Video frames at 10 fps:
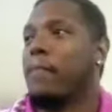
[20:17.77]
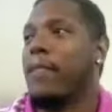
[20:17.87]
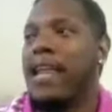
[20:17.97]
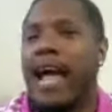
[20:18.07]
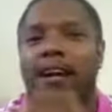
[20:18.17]

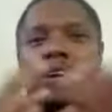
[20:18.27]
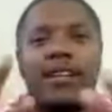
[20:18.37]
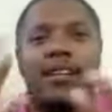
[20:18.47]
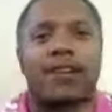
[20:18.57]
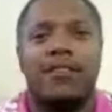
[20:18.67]
And I
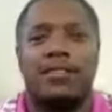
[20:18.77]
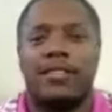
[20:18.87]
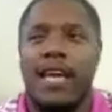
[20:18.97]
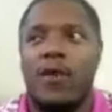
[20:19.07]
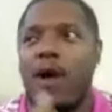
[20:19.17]
couldn't
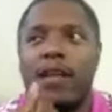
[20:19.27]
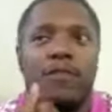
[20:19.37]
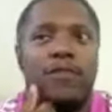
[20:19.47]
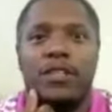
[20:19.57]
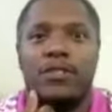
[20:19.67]
understand why
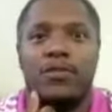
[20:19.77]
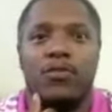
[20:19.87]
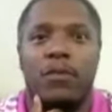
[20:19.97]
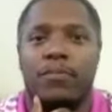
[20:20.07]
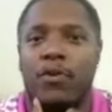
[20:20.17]
Division
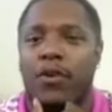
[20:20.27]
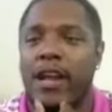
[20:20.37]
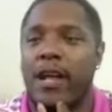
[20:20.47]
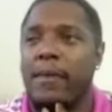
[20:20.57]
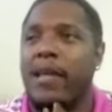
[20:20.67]
I
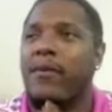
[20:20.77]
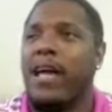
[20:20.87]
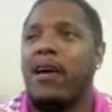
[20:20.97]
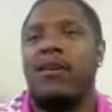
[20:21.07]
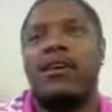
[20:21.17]
program. And they were
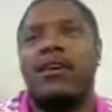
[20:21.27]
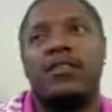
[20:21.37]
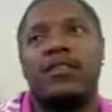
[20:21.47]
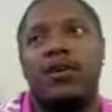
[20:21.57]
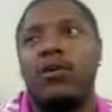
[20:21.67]
like, well, you
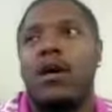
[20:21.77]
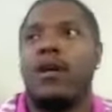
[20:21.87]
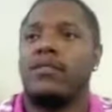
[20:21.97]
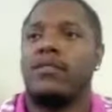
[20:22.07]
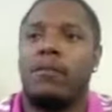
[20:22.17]
know,
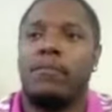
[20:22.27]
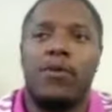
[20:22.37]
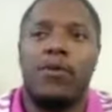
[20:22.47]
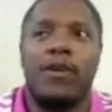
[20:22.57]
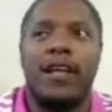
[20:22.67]
some
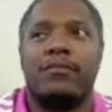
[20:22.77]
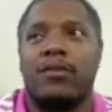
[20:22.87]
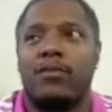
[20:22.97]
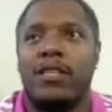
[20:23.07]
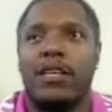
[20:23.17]
programs
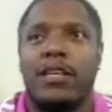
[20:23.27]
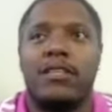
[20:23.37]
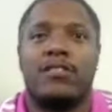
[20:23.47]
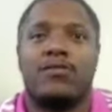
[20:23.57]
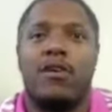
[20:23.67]
don't think
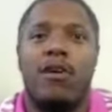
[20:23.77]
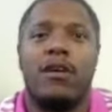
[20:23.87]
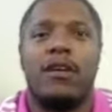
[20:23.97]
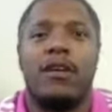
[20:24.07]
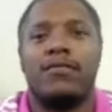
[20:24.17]
he's strong
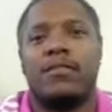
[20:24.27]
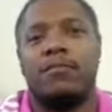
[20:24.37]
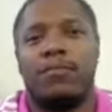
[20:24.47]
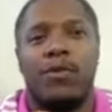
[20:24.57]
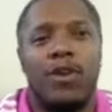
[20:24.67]
enough.
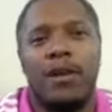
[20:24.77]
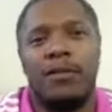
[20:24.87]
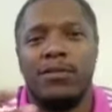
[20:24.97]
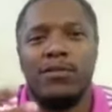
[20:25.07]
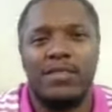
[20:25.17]
Some
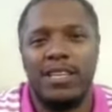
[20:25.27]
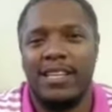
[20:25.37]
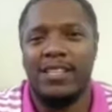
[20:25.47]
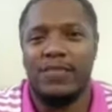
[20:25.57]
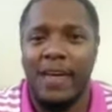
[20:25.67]
programs don't think
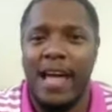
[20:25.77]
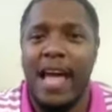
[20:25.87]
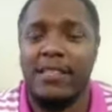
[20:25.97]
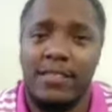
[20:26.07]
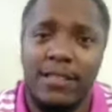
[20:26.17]
he's
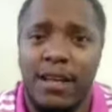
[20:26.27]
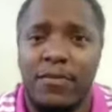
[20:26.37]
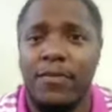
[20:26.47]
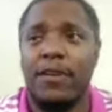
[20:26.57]
fast enough.